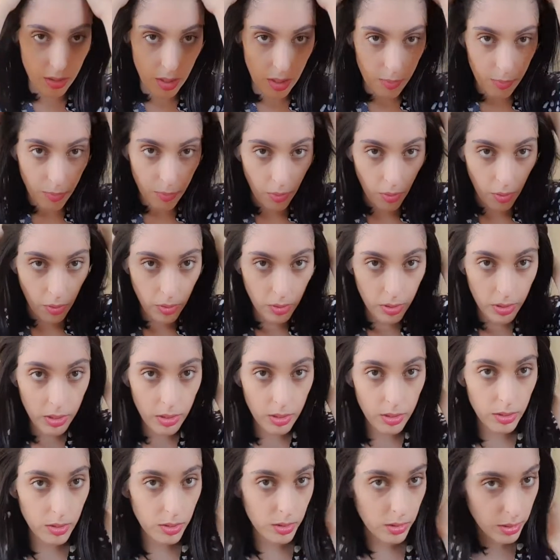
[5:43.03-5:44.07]
same part
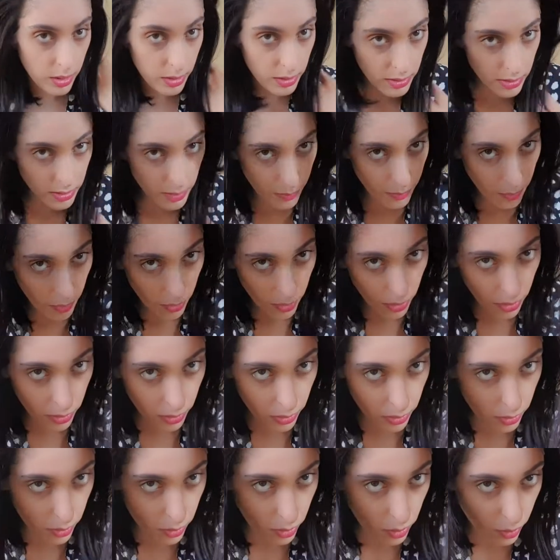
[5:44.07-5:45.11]
as this part
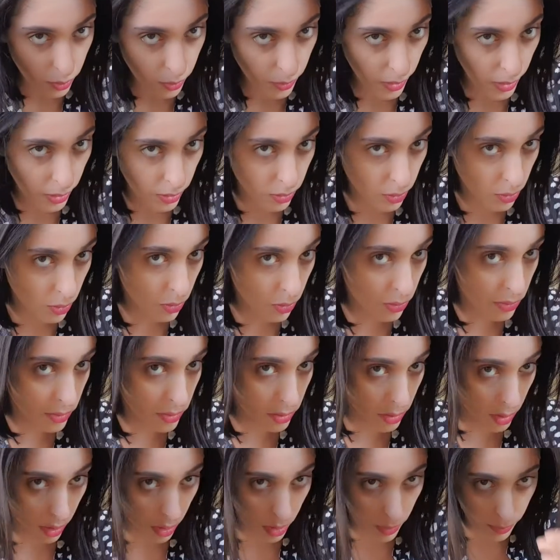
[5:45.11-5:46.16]
to make your own
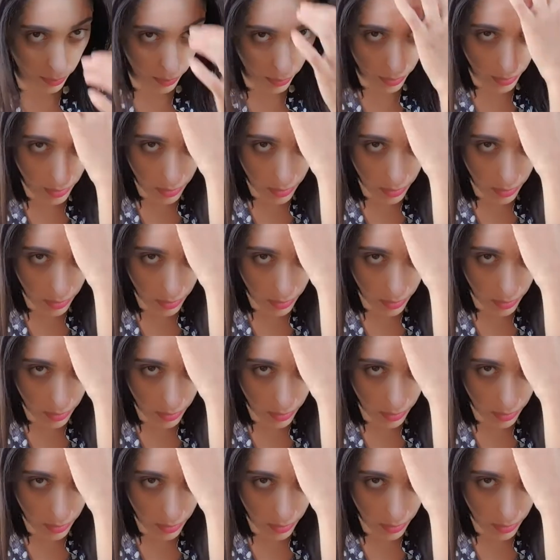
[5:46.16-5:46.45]
scalp